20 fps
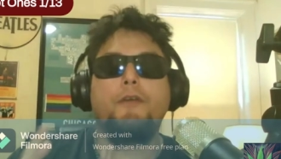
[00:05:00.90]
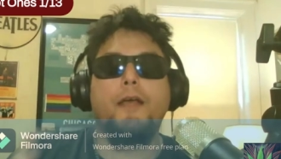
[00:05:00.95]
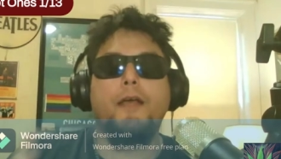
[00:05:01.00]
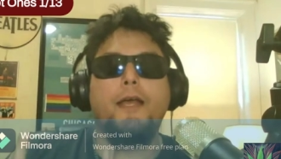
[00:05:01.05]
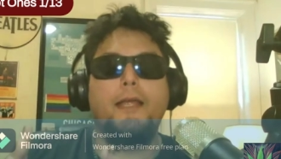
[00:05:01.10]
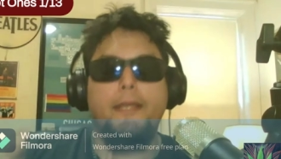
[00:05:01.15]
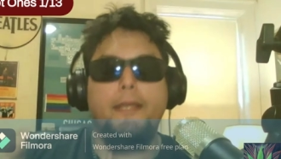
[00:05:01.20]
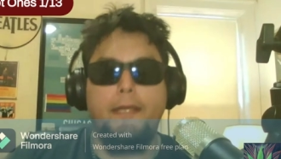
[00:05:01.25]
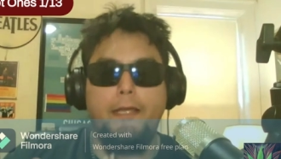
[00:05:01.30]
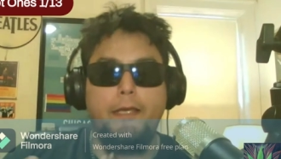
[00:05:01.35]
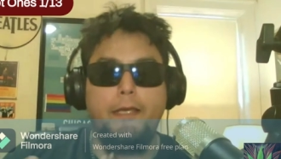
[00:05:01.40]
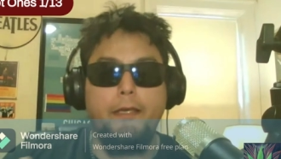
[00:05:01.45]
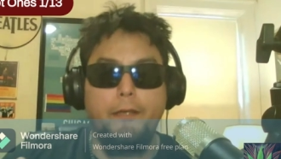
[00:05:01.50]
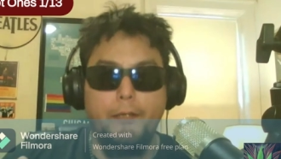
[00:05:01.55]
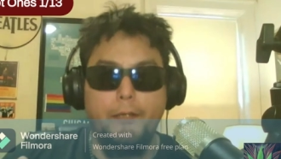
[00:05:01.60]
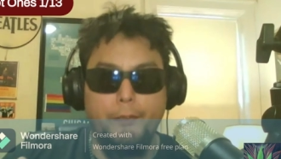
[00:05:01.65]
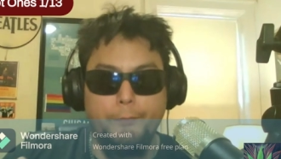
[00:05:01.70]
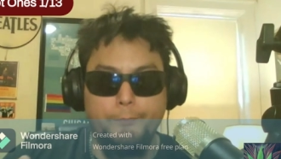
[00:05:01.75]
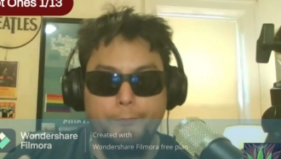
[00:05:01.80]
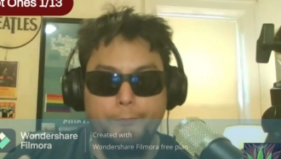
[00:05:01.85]

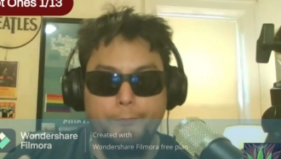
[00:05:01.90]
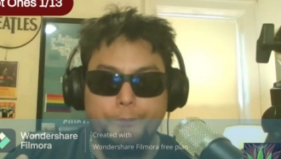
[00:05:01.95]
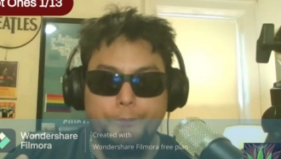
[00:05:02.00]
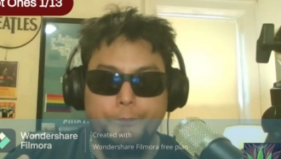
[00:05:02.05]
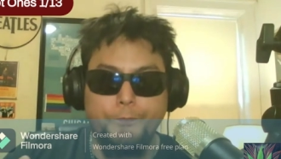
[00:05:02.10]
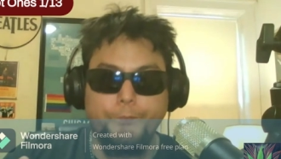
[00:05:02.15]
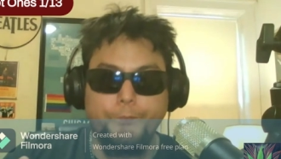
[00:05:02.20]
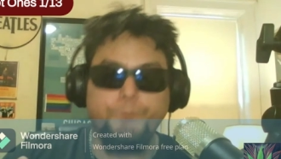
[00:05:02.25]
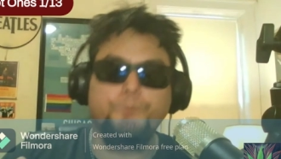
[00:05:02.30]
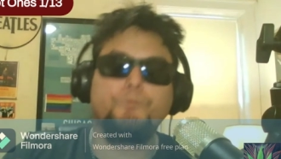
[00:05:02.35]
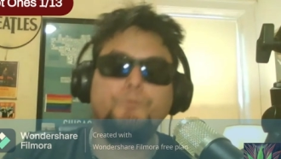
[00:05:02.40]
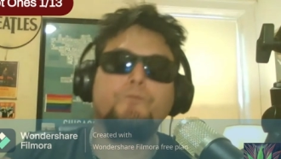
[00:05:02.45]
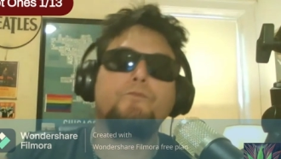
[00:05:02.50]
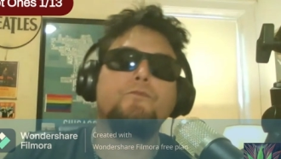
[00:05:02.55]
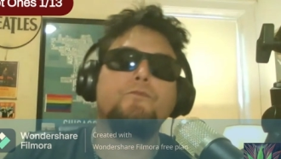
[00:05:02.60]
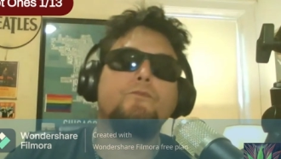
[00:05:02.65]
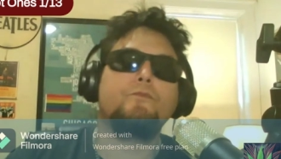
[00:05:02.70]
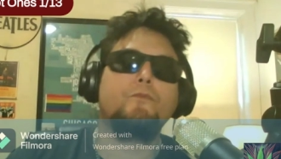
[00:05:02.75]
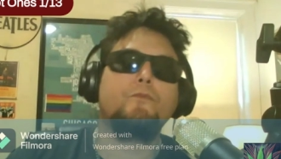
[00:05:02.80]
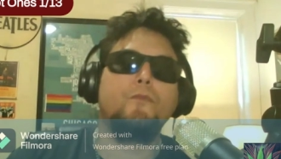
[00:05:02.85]
idea
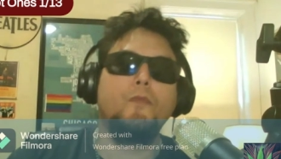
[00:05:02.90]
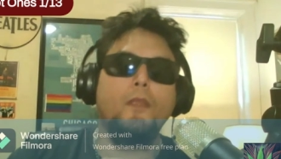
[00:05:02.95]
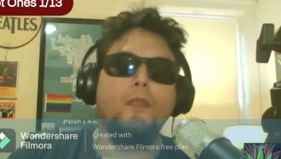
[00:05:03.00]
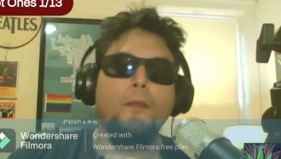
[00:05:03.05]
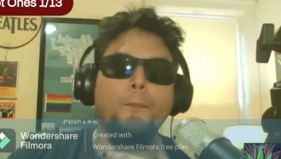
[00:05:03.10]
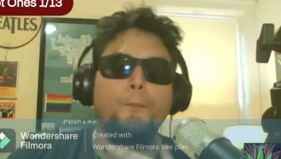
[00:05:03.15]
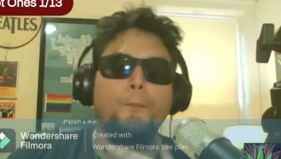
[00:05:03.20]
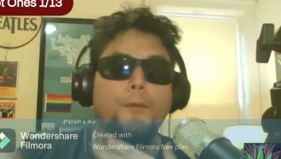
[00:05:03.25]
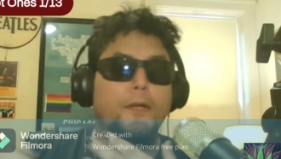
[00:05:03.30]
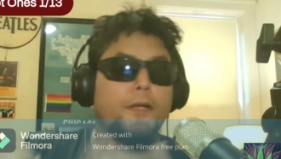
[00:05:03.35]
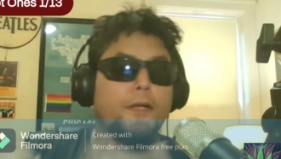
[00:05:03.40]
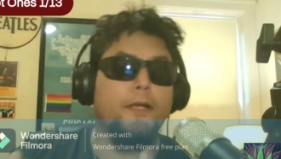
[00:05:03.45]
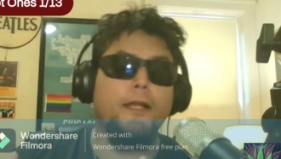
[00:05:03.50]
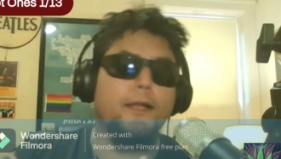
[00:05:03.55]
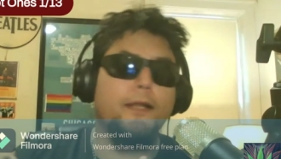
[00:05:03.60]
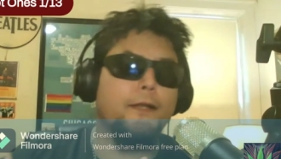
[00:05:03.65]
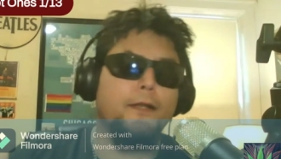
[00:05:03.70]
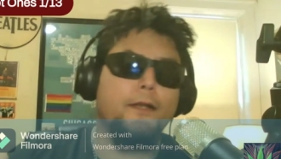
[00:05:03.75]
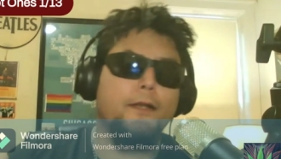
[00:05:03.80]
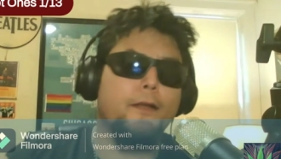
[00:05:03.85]
but it ended